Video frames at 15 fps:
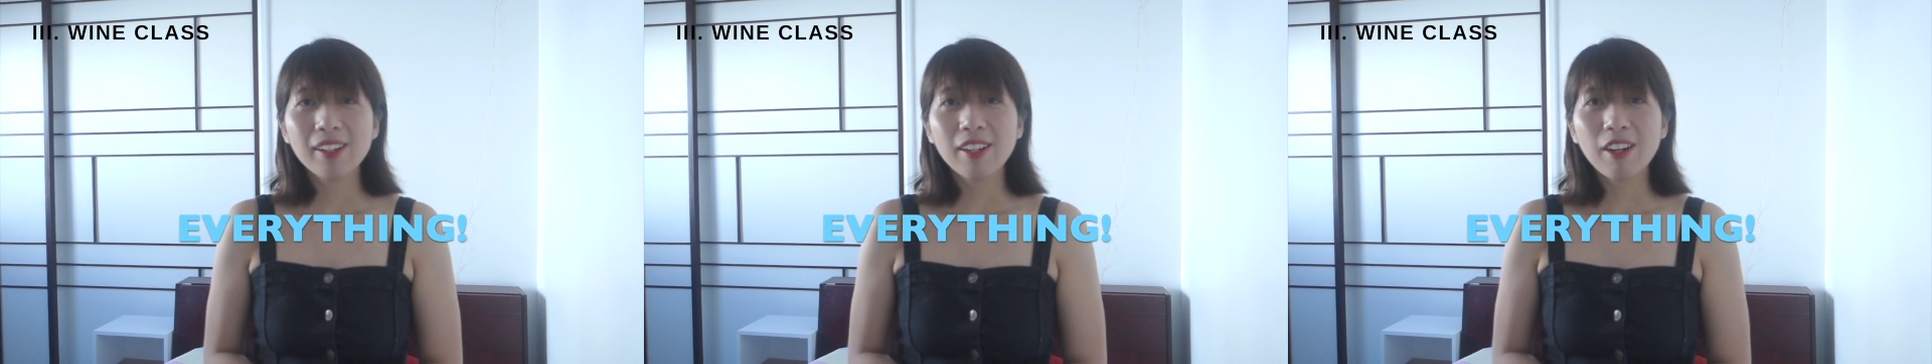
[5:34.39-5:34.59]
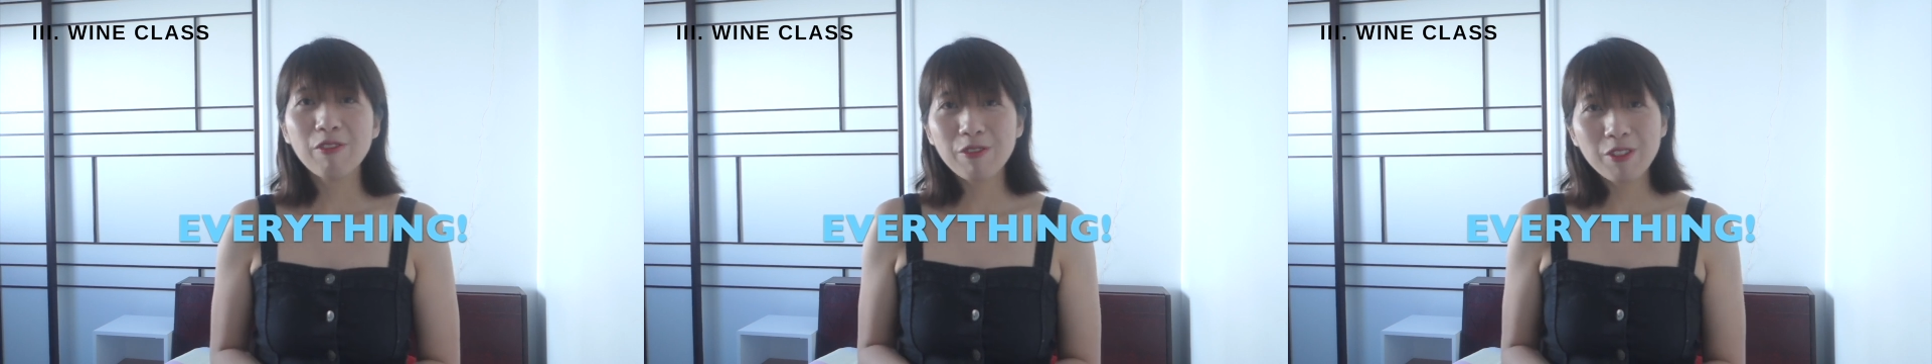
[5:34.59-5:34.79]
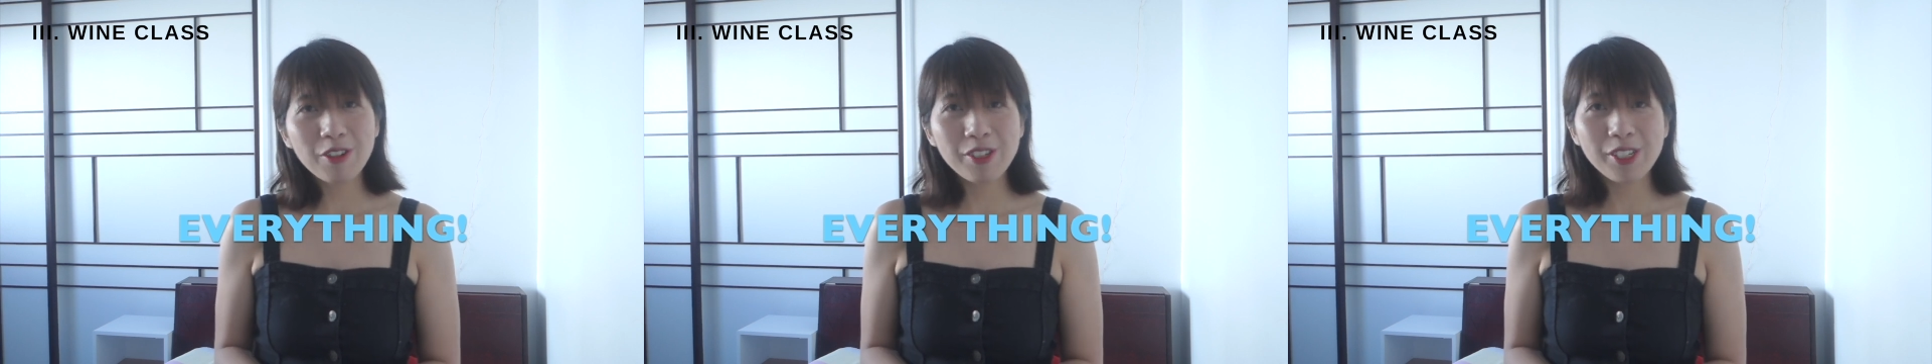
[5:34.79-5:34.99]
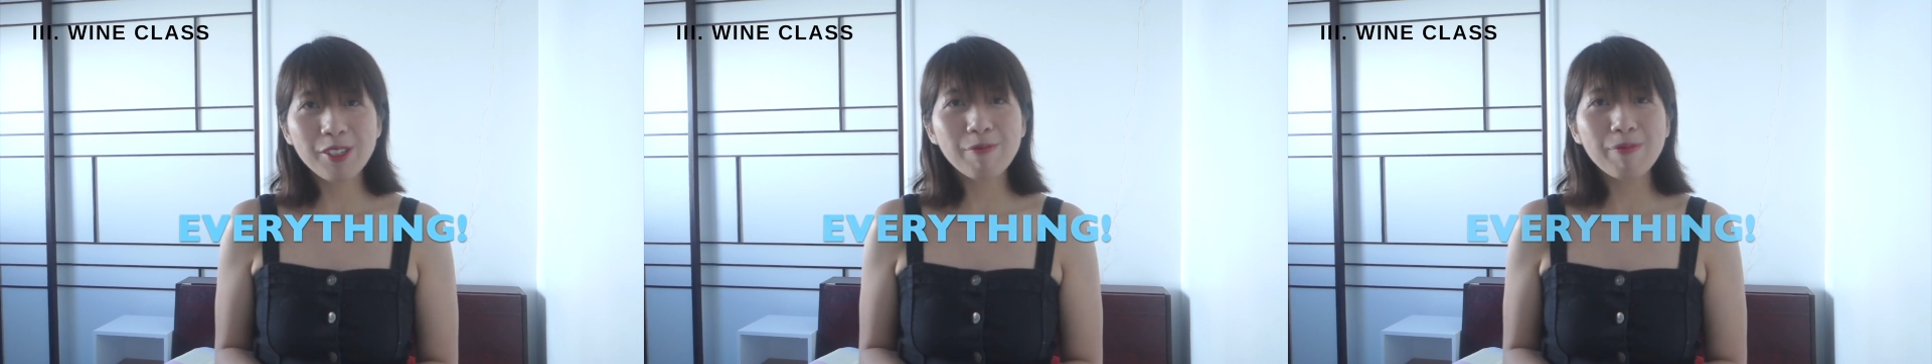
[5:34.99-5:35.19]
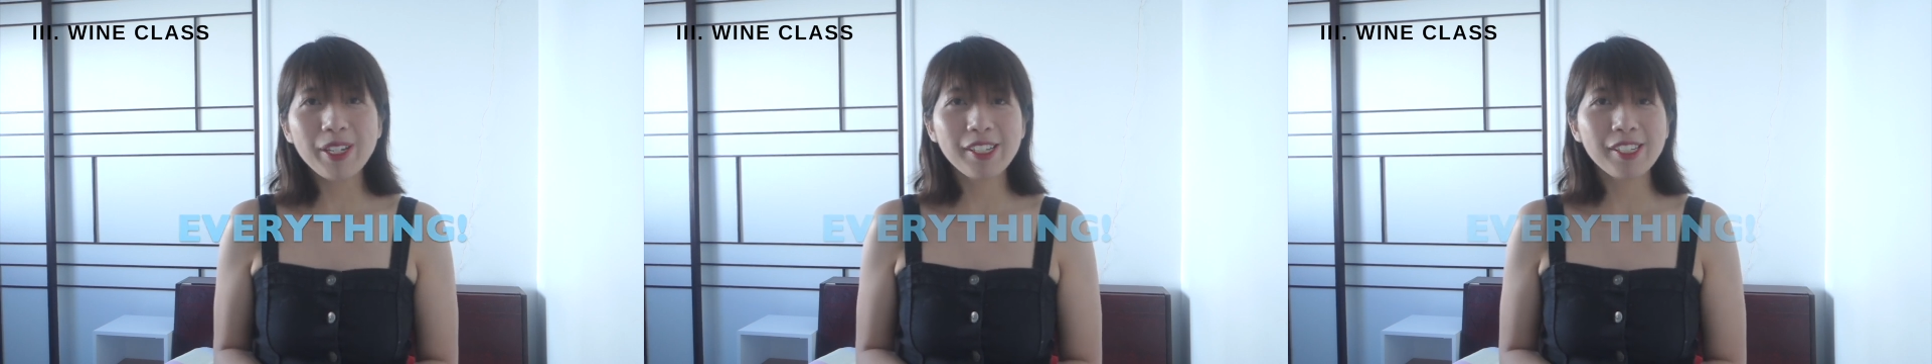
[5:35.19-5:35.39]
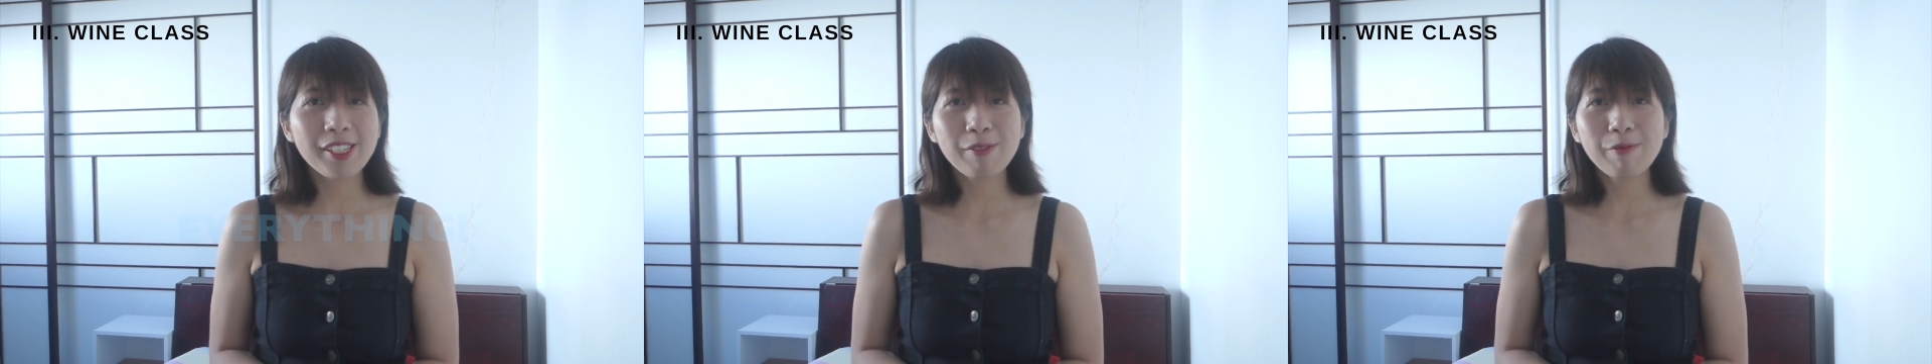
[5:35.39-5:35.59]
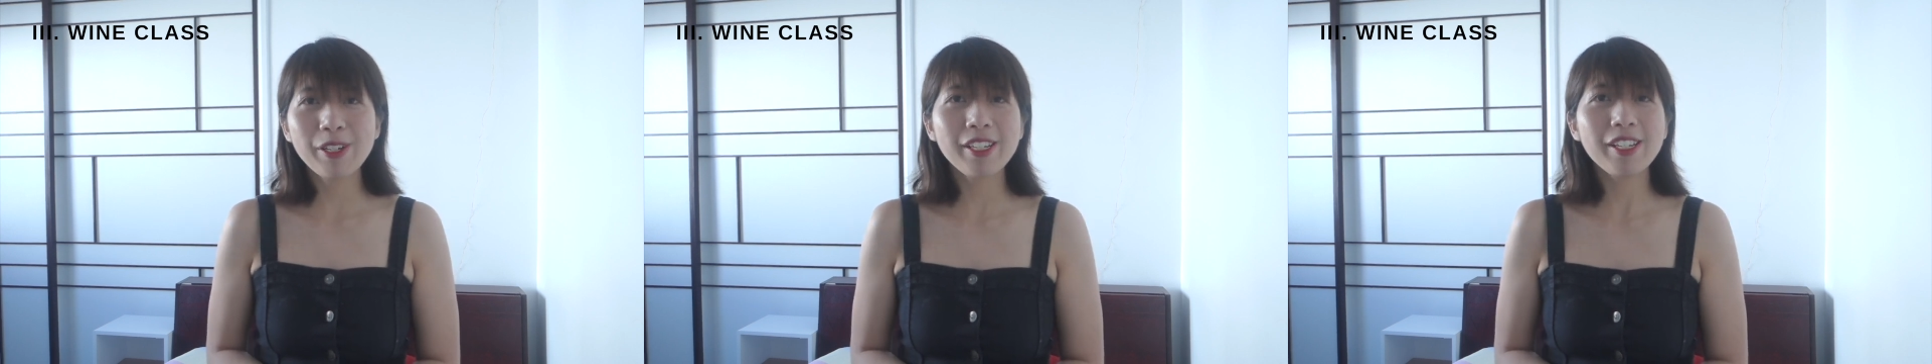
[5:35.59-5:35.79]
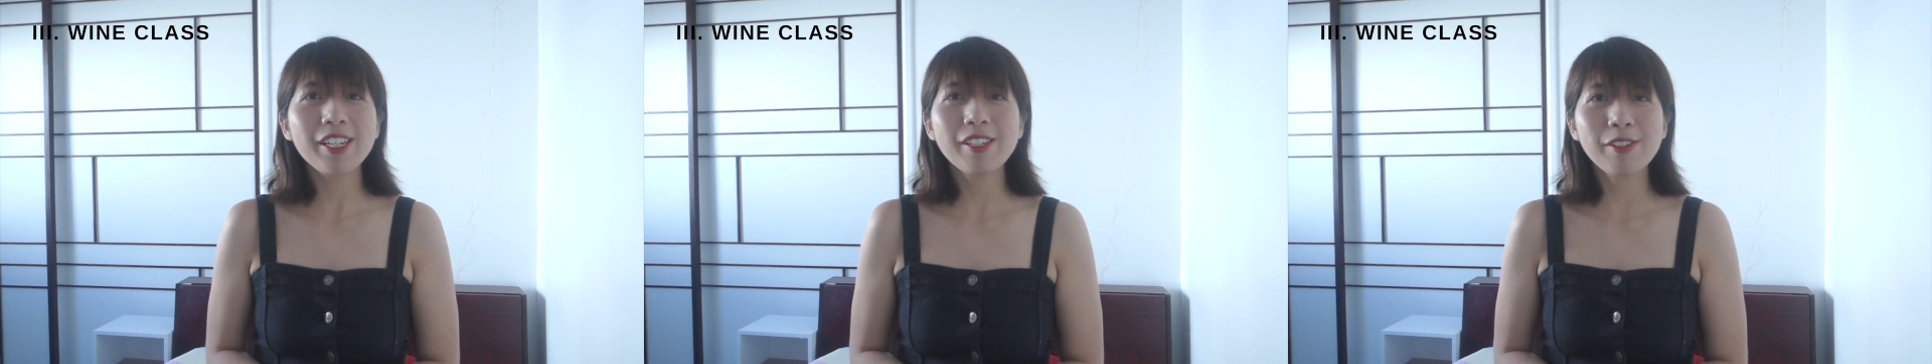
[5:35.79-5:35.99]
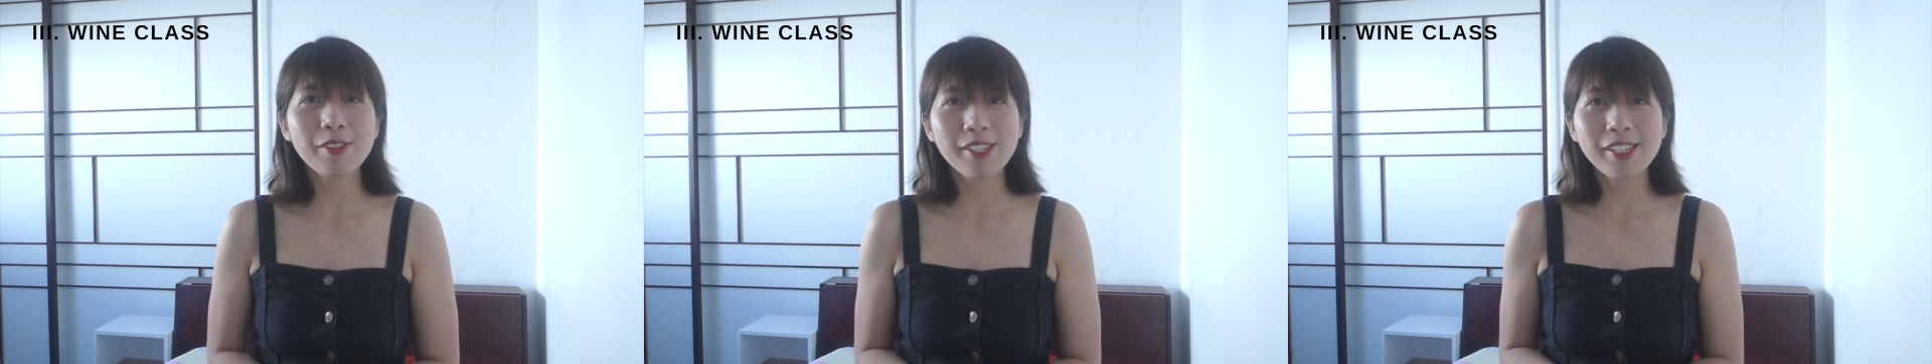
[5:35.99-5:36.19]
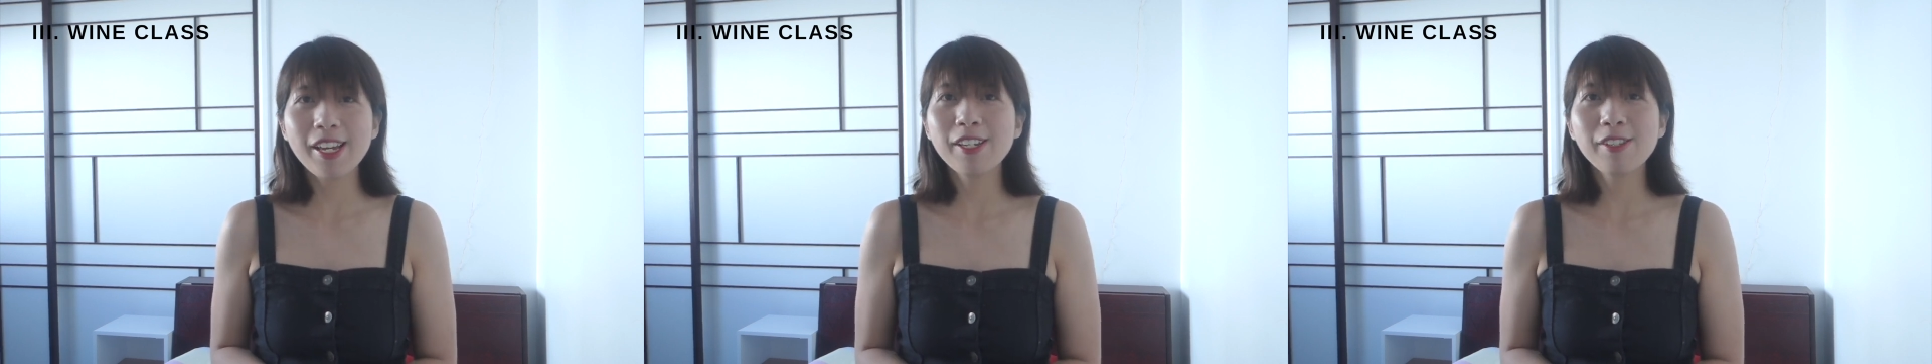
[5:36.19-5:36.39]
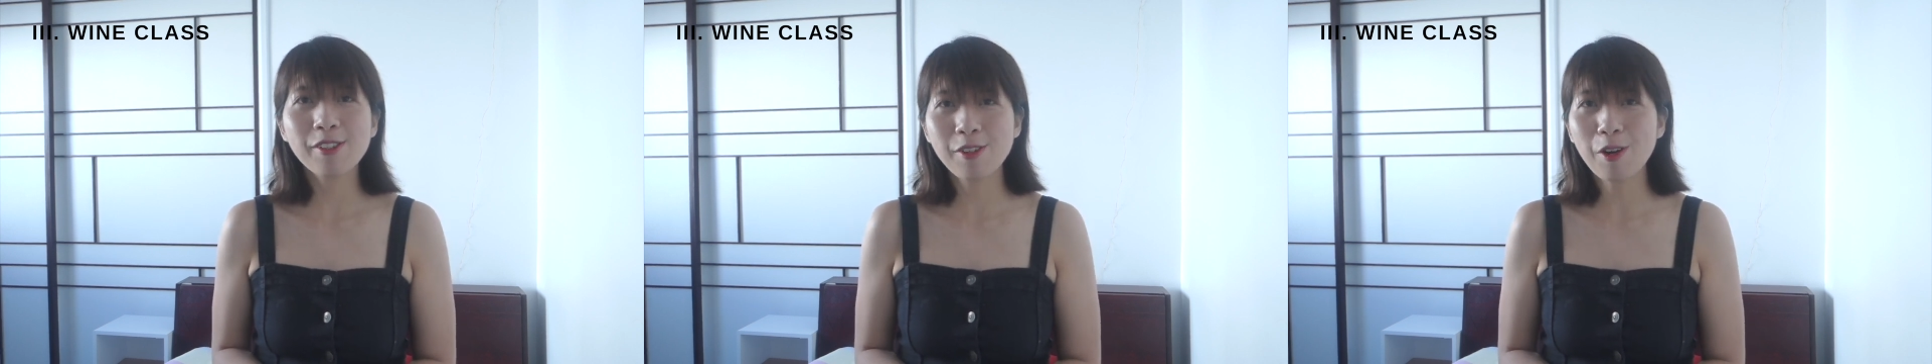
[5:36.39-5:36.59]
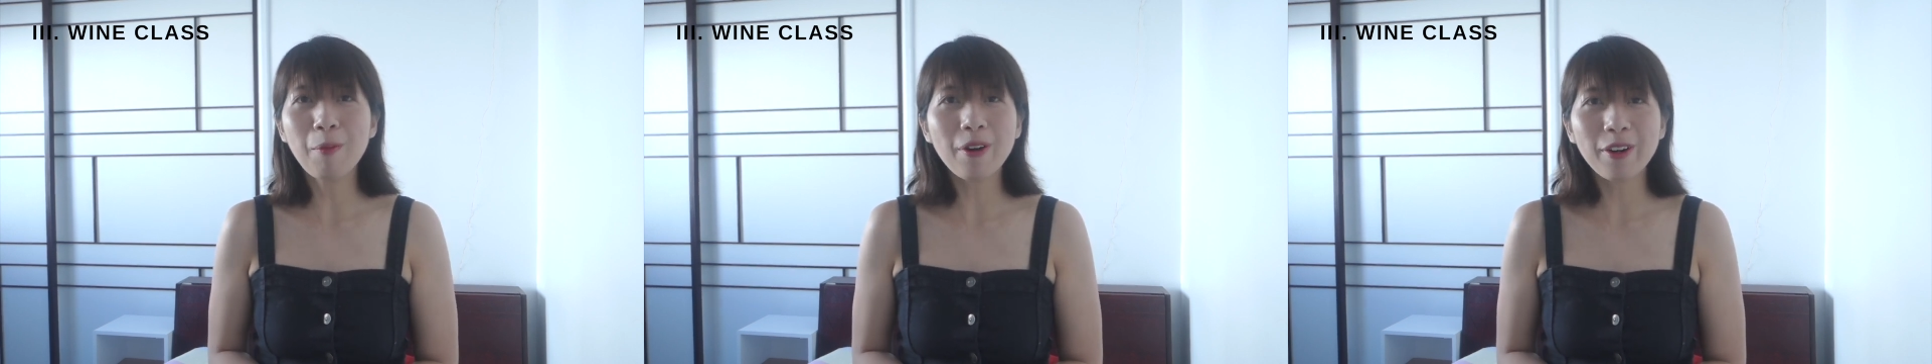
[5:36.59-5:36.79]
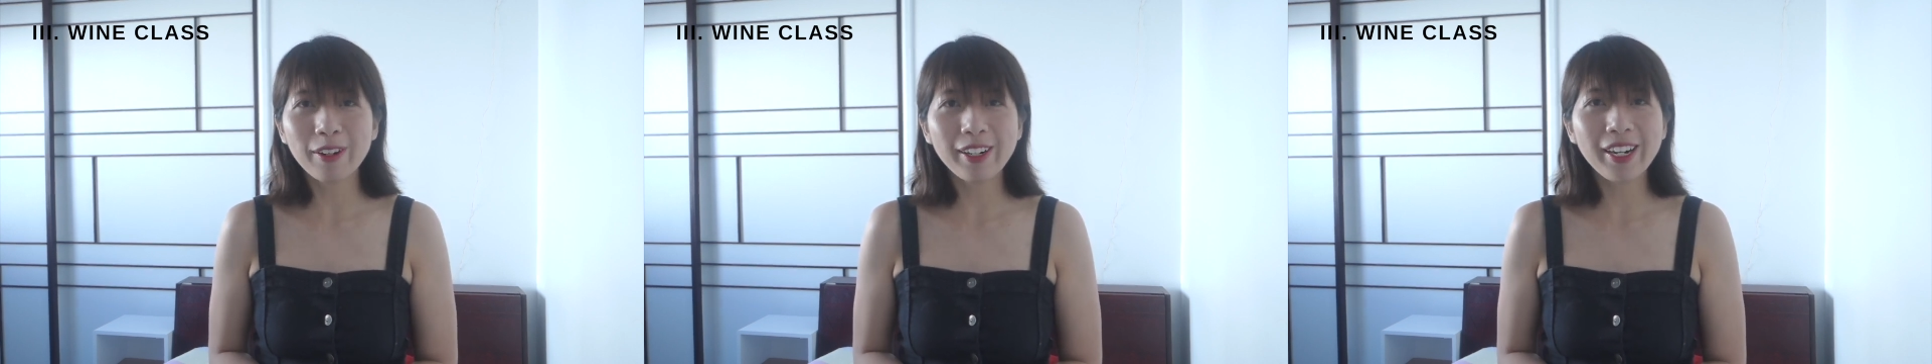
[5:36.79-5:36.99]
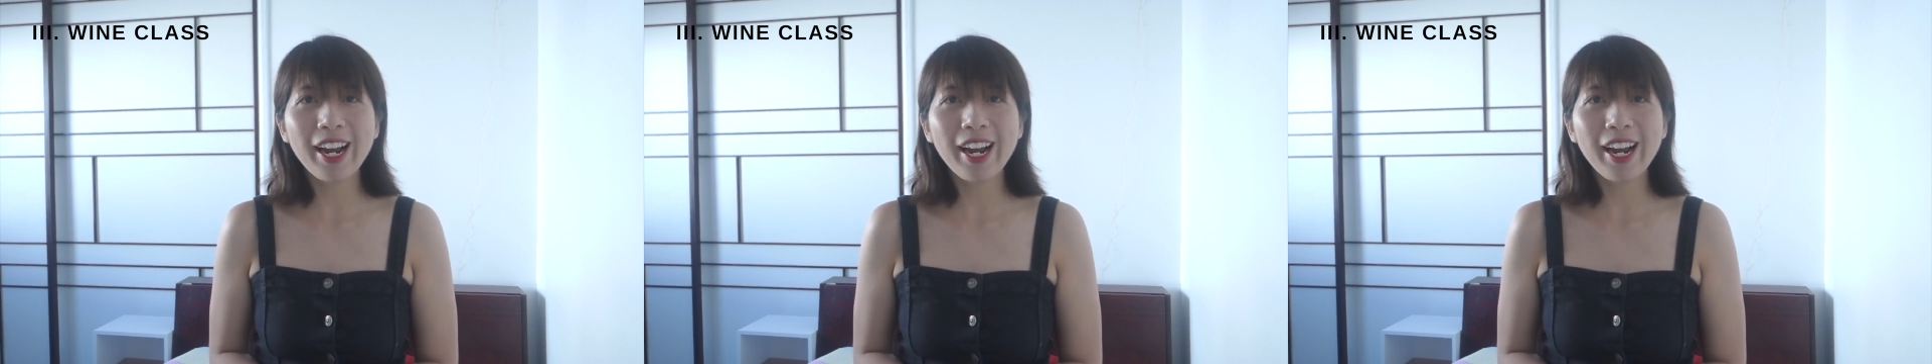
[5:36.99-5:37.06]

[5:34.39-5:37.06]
Of course, because we need to stay sober